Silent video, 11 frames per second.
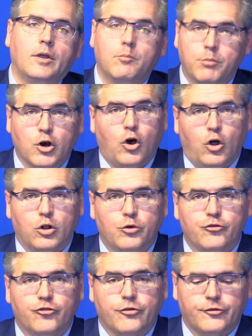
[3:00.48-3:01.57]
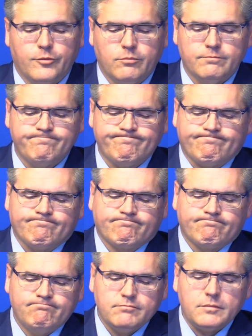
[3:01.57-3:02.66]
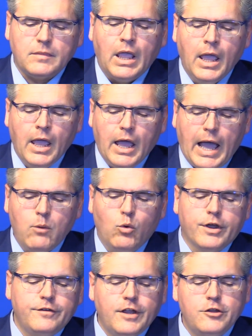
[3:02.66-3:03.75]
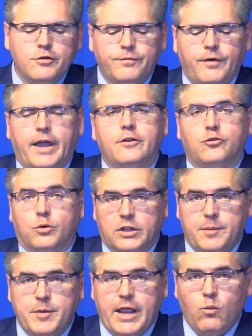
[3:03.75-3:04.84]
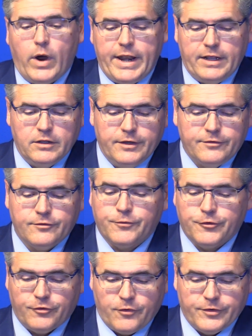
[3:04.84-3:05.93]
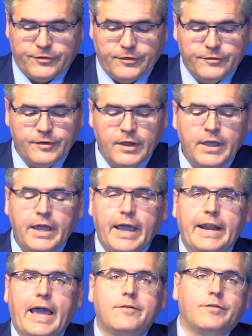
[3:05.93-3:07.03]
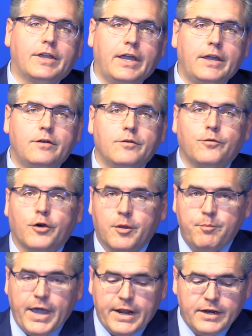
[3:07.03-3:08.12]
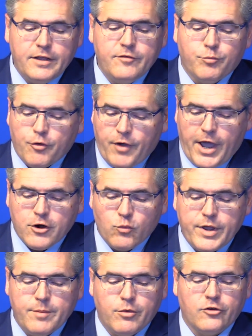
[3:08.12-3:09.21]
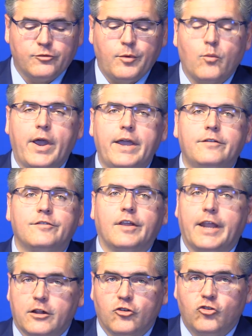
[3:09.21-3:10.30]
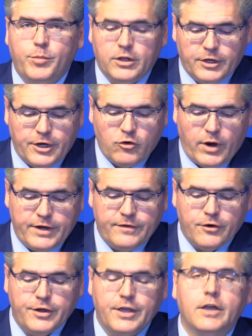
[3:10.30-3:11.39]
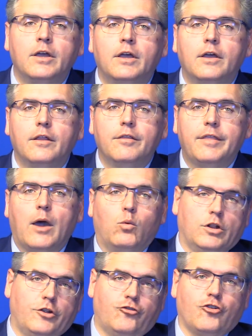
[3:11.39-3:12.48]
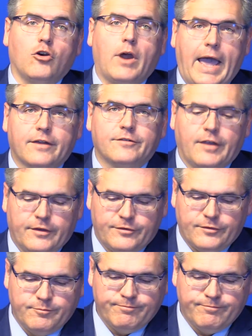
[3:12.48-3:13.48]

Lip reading: but all Hoosiers. I will continue to fight to eliminate waiting lists for services and advocate for competitive provider reimbursement rates and eligibility criteria that will ensure access.